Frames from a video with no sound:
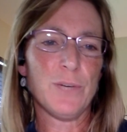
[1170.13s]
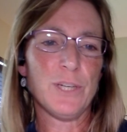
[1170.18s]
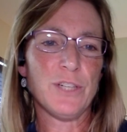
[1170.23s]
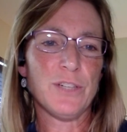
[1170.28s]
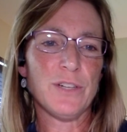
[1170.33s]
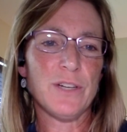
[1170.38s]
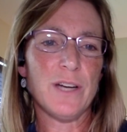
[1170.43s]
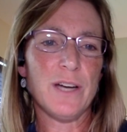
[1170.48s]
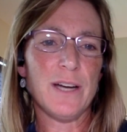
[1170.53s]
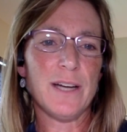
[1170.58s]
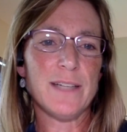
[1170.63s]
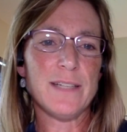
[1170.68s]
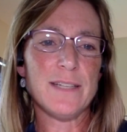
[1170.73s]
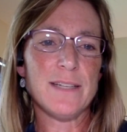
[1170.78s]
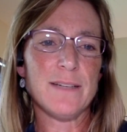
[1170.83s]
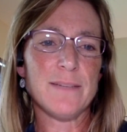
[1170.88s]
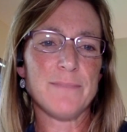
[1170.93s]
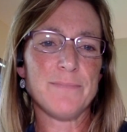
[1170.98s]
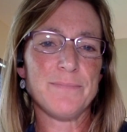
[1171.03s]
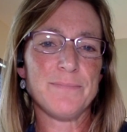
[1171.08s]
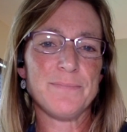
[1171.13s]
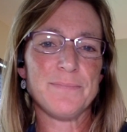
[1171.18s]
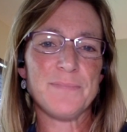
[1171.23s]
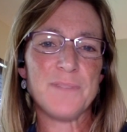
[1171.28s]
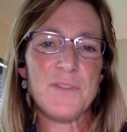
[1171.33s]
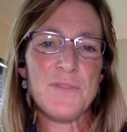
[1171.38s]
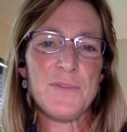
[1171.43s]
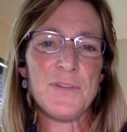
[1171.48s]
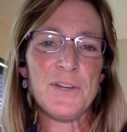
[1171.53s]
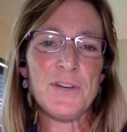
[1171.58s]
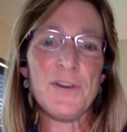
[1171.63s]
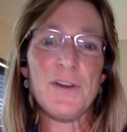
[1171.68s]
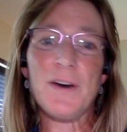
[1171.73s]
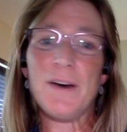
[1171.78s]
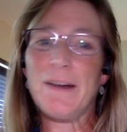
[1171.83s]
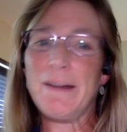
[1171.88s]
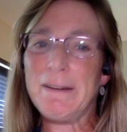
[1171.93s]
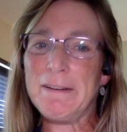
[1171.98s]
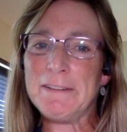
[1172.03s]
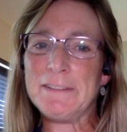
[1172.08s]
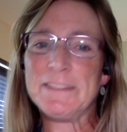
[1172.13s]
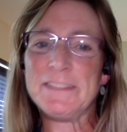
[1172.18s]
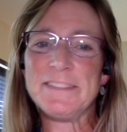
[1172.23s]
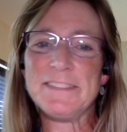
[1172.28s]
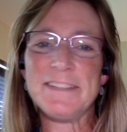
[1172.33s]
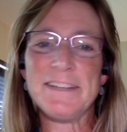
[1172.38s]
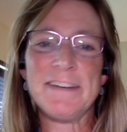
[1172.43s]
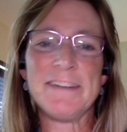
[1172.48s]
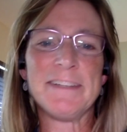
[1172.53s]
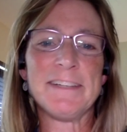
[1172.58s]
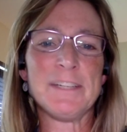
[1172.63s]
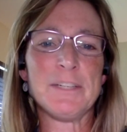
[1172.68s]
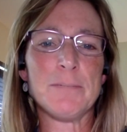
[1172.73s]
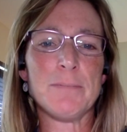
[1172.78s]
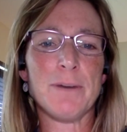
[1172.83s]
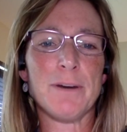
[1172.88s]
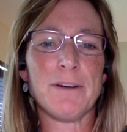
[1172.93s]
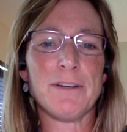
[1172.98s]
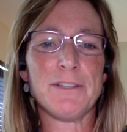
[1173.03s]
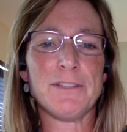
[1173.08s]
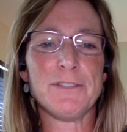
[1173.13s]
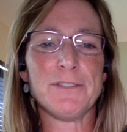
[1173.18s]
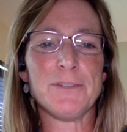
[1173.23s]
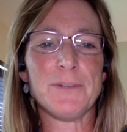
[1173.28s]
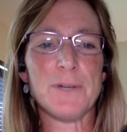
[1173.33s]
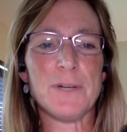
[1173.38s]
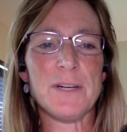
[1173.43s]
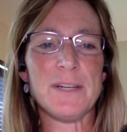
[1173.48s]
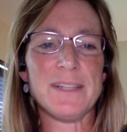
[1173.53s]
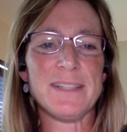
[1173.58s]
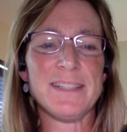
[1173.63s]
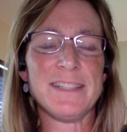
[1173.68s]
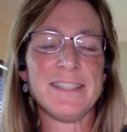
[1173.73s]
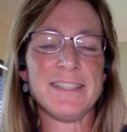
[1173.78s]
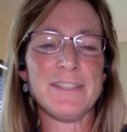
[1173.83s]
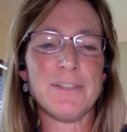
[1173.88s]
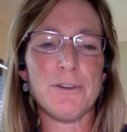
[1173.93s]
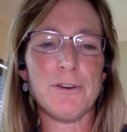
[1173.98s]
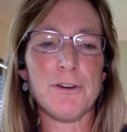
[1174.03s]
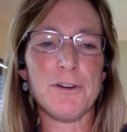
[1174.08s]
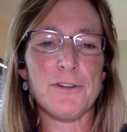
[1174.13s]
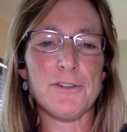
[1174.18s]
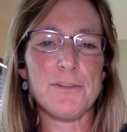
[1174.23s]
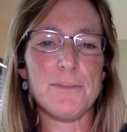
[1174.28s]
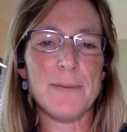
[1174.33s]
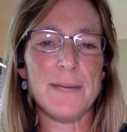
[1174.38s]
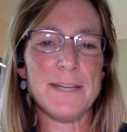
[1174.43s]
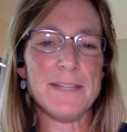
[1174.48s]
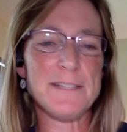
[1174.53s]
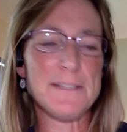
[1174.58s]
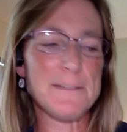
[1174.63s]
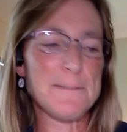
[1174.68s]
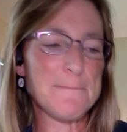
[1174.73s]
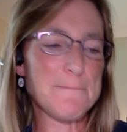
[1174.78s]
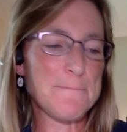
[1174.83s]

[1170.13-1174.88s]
not out at UBarU or in a darker space.